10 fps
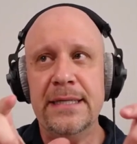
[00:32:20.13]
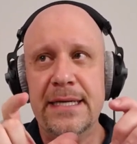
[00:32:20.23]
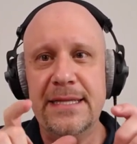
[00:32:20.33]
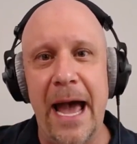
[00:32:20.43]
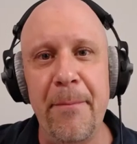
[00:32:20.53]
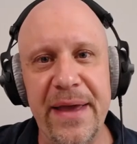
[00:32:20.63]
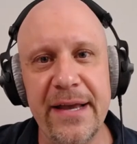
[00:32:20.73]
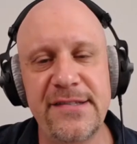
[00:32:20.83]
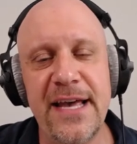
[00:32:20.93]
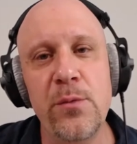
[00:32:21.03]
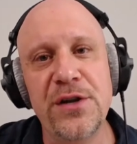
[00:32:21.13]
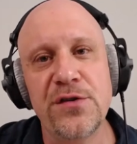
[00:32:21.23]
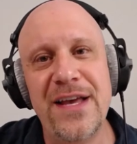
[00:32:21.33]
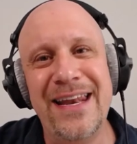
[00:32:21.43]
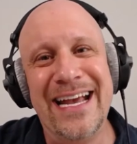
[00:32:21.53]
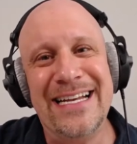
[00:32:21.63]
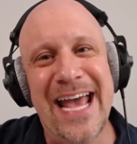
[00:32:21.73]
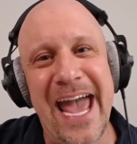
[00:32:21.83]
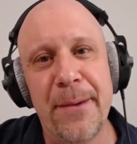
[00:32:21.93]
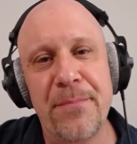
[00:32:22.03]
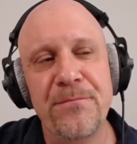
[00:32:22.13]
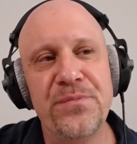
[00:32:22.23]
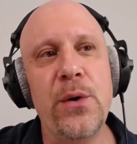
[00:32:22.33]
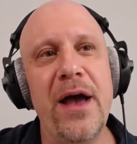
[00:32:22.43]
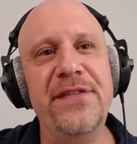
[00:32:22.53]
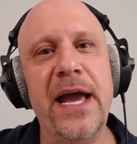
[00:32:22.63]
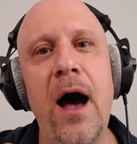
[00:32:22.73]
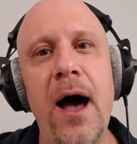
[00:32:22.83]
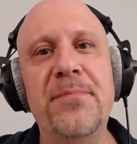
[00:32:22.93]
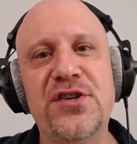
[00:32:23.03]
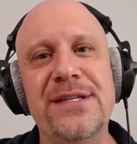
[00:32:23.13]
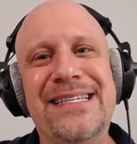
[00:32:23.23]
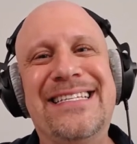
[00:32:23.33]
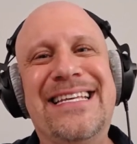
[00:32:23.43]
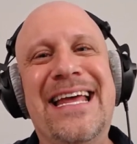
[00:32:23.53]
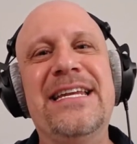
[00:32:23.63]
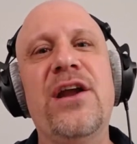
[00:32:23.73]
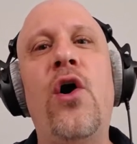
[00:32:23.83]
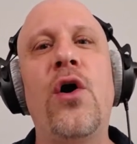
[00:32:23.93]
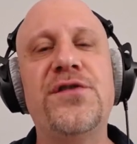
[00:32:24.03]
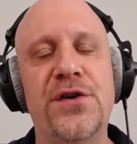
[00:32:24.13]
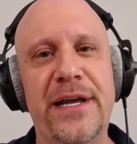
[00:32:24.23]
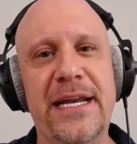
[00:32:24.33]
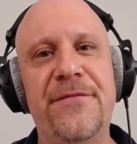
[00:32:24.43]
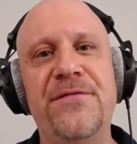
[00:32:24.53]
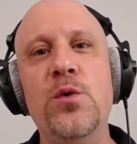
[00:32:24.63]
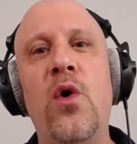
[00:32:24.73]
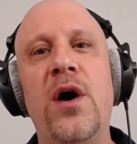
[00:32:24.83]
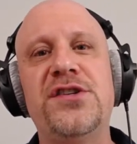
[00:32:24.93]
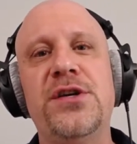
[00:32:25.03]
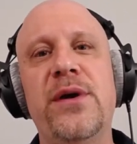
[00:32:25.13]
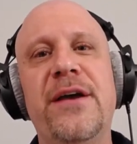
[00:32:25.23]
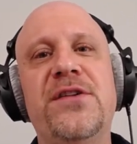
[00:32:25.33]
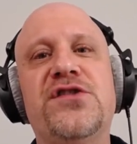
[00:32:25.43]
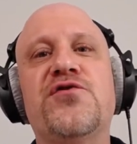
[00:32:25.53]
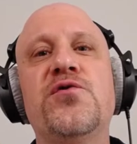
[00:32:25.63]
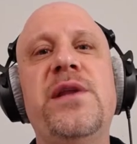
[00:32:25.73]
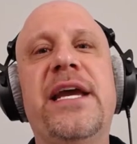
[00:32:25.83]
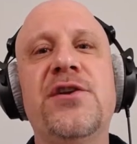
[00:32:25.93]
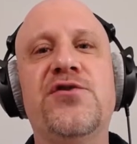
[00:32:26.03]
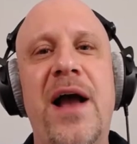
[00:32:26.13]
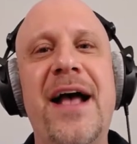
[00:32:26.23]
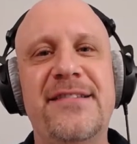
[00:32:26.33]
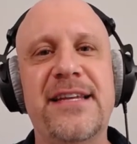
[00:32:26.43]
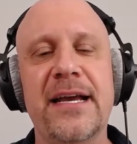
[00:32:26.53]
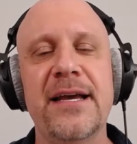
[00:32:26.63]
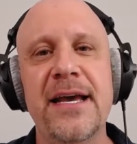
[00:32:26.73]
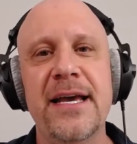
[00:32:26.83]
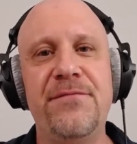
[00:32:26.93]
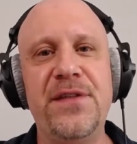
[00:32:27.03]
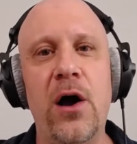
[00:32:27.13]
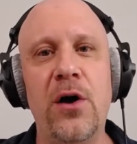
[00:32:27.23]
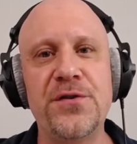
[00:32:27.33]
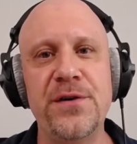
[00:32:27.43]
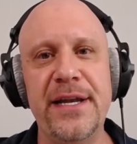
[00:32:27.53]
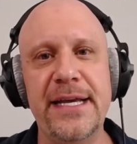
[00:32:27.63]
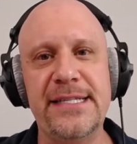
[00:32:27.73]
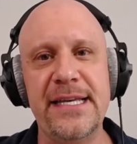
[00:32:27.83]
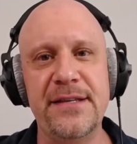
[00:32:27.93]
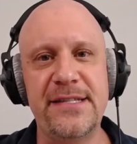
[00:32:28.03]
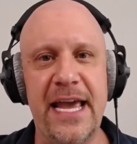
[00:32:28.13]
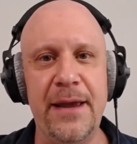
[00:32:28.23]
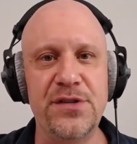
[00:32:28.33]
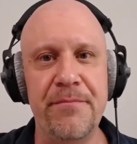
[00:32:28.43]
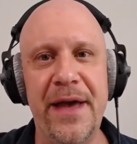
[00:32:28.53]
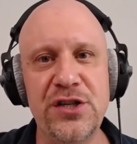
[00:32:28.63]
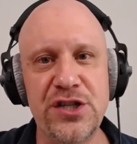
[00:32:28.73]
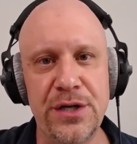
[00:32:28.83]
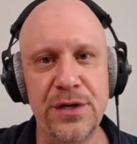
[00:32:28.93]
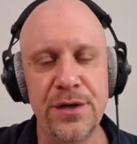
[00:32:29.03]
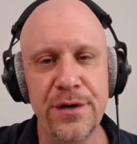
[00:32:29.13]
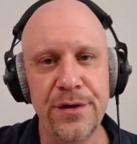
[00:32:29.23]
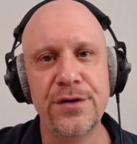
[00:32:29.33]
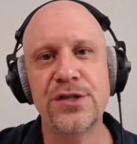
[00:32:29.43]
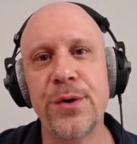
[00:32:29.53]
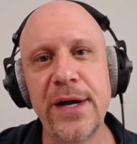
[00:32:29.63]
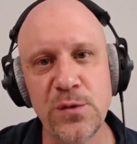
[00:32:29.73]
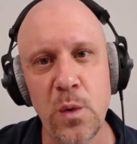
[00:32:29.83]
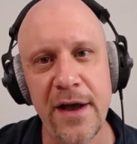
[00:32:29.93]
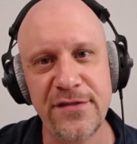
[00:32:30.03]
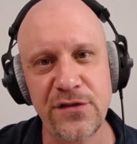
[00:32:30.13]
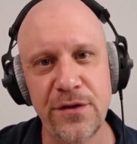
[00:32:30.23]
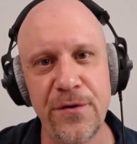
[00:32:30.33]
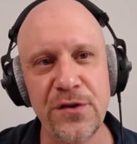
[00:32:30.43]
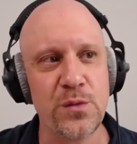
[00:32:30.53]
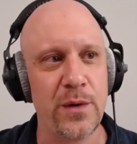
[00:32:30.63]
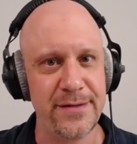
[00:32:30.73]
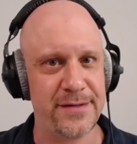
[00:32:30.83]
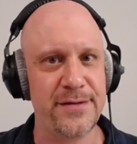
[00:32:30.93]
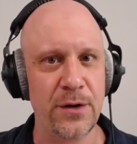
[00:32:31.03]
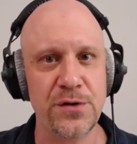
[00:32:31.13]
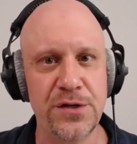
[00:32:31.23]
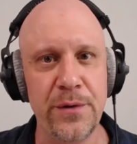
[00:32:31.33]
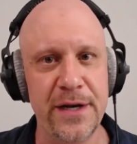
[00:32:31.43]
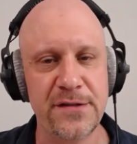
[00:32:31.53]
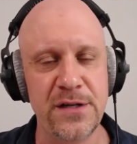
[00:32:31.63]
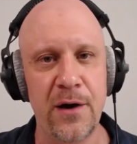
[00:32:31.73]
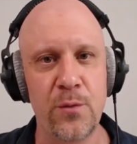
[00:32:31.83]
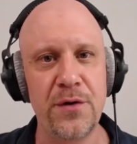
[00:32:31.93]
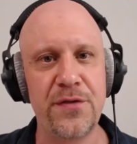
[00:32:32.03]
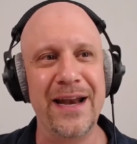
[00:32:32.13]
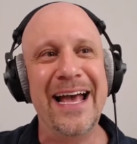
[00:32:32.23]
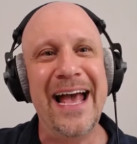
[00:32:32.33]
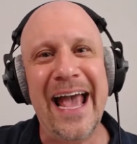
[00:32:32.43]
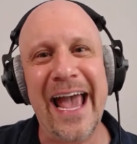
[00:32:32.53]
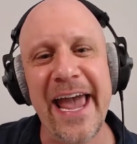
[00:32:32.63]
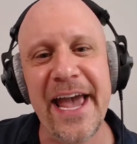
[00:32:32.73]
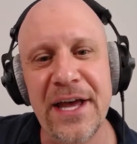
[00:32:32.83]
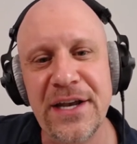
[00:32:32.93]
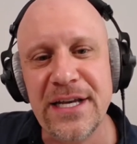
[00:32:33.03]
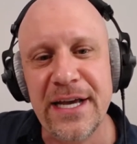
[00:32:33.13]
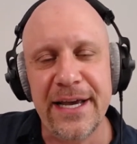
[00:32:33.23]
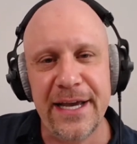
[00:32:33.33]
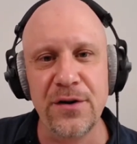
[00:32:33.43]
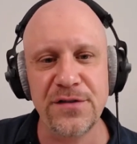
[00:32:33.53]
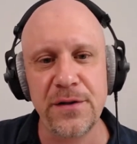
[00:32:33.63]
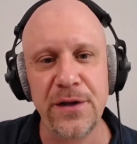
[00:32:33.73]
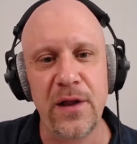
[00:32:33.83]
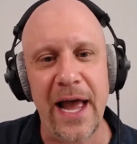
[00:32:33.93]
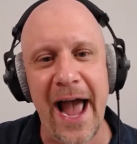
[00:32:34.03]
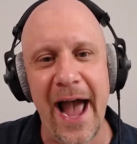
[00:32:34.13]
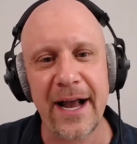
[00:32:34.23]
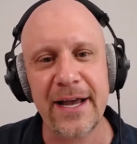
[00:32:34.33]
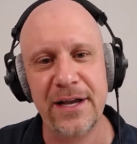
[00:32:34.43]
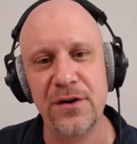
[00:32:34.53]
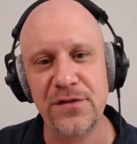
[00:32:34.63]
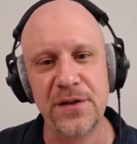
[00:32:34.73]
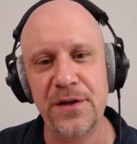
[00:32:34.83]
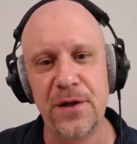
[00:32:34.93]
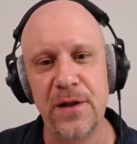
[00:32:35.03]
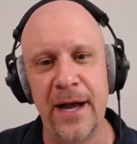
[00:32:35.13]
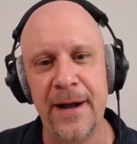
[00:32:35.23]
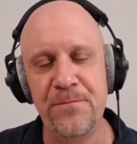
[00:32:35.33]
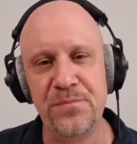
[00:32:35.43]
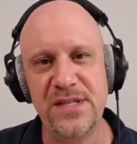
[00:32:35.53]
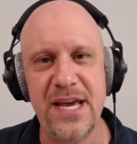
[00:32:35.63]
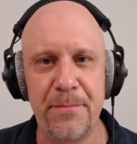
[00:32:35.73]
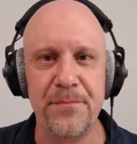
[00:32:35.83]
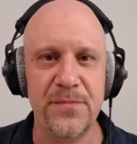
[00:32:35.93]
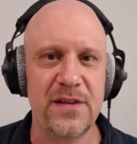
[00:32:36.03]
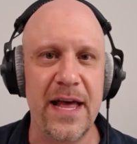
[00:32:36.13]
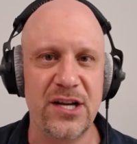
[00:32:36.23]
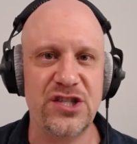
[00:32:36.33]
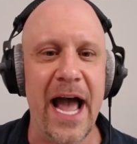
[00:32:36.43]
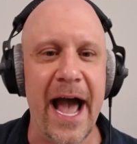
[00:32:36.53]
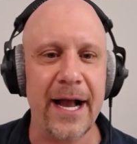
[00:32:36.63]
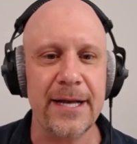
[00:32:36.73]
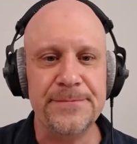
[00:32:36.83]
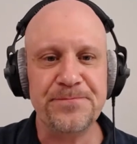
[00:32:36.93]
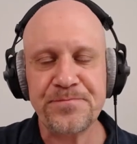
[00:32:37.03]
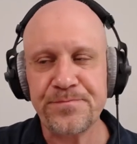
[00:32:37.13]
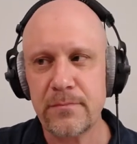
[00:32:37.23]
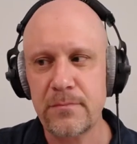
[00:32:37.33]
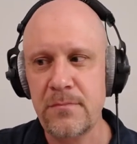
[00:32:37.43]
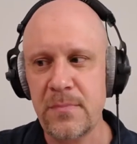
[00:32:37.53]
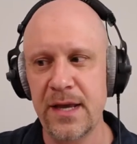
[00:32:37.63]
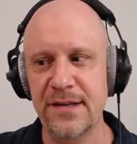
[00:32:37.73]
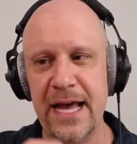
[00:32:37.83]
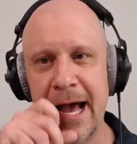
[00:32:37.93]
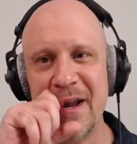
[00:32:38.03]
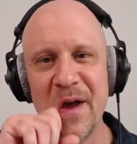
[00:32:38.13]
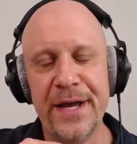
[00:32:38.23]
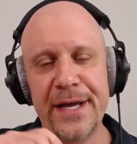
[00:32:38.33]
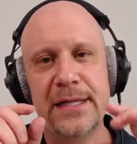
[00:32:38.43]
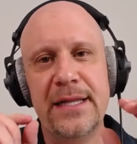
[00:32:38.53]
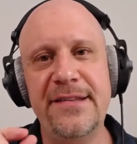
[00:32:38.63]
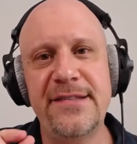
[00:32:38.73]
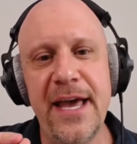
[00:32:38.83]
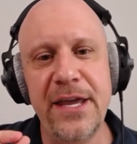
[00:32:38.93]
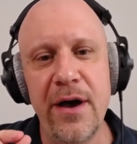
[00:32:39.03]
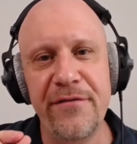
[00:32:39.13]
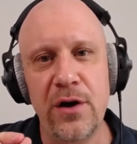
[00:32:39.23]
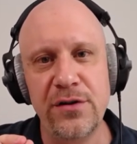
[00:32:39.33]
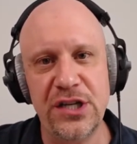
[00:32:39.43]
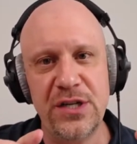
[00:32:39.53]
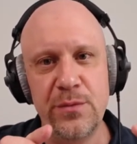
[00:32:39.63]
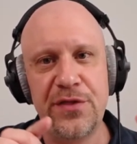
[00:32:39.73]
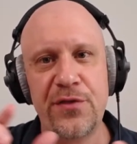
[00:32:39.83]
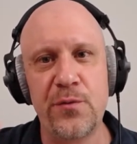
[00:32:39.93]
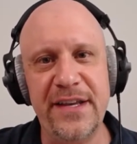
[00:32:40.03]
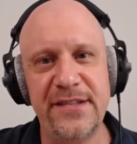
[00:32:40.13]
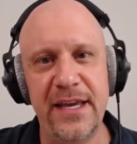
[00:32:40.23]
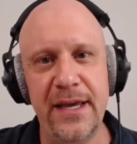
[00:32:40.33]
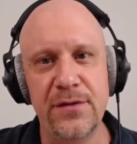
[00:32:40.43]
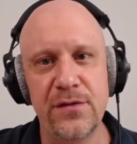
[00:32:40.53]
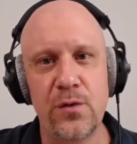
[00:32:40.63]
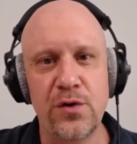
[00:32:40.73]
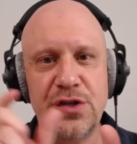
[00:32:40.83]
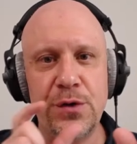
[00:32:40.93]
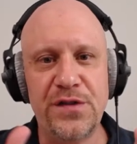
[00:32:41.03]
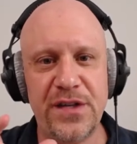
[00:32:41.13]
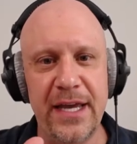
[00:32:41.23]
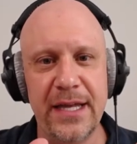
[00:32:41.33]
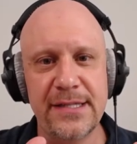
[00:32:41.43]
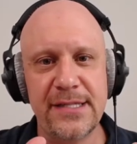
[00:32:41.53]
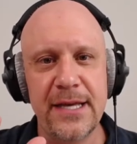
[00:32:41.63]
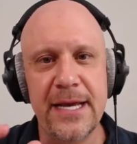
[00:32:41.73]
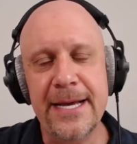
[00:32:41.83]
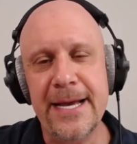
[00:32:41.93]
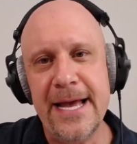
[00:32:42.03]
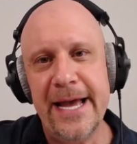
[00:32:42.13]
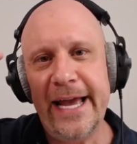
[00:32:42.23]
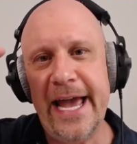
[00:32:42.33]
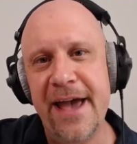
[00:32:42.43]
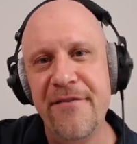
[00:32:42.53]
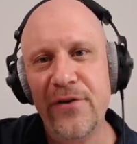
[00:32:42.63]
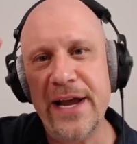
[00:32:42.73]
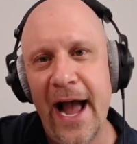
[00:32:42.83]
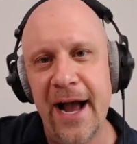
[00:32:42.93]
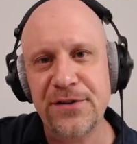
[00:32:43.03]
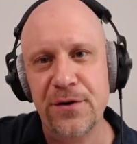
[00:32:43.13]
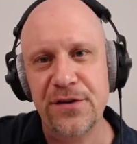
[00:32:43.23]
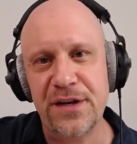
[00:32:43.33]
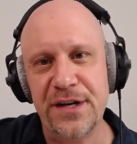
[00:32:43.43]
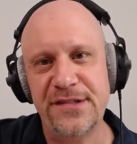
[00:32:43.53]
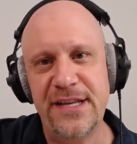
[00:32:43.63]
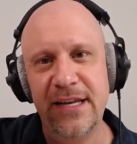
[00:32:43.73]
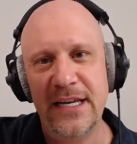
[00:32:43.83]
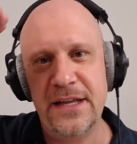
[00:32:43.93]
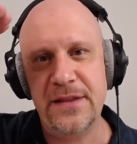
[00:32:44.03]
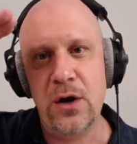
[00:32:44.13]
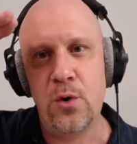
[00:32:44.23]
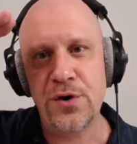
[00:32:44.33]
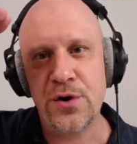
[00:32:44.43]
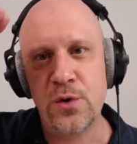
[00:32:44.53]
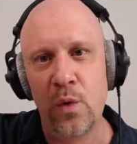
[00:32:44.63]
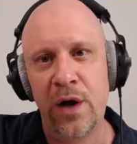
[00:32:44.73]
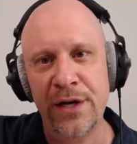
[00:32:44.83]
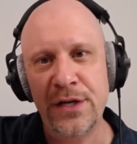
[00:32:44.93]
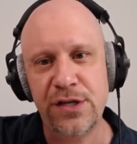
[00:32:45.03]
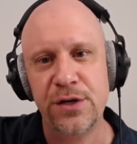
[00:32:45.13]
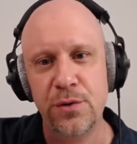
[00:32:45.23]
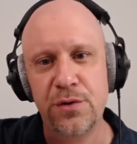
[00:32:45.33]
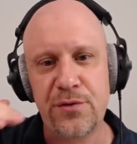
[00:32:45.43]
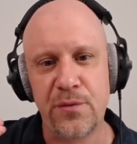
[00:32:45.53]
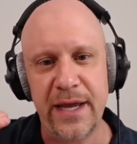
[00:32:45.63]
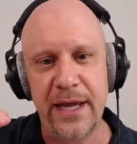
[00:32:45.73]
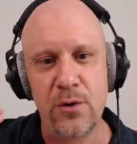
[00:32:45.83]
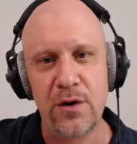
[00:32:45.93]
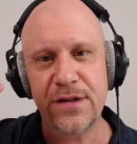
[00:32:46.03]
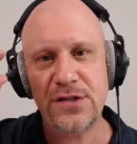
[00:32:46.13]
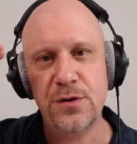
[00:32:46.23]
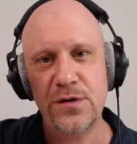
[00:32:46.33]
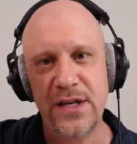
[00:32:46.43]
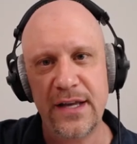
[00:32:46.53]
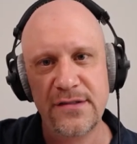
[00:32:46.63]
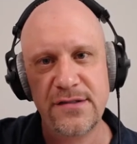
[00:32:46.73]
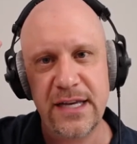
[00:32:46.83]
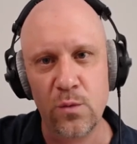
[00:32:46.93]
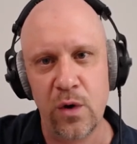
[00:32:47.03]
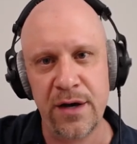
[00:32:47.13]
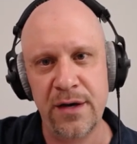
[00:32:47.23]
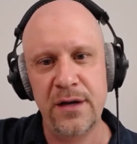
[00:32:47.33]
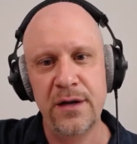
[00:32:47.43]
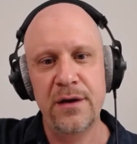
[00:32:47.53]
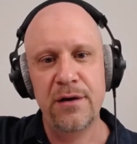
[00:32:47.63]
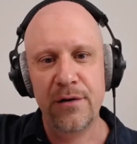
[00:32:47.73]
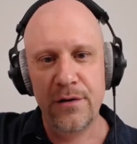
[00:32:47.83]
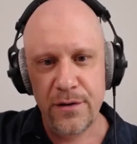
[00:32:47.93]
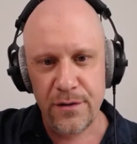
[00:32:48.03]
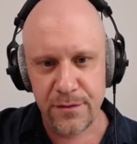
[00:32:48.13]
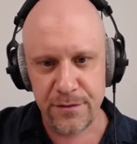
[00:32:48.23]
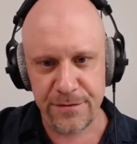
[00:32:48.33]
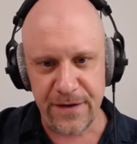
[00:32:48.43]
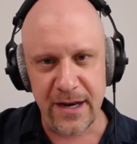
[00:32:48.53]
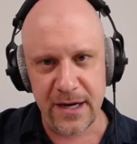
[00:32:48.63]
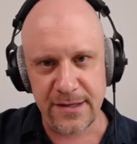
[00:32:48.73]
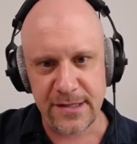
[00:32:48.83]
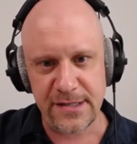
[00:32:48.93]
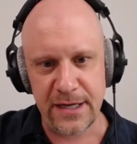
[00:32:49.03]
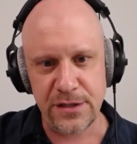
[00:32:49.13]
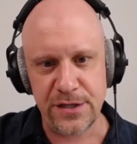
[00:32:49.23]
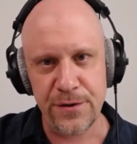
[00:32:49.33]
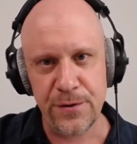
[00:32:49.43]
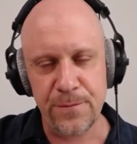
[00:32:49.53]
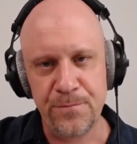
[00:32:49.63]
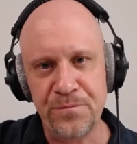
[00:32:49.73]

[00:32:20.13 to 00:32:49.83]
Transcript: That being said, when you're sending a tape, you have the option to send an alternate if you want to, if it's truly contrasting. If the alternate is in the same dimension choice-wise as the first one, don't do it. It's not worth it. And here's a little hack. Here's a little tip/hack is that let's say you have an audition with 3 scenes or 2 scenes. Every actor is going to send it in the order 1, 2, 3, or if it's 2 scenes, scene 1, faded into scene 2.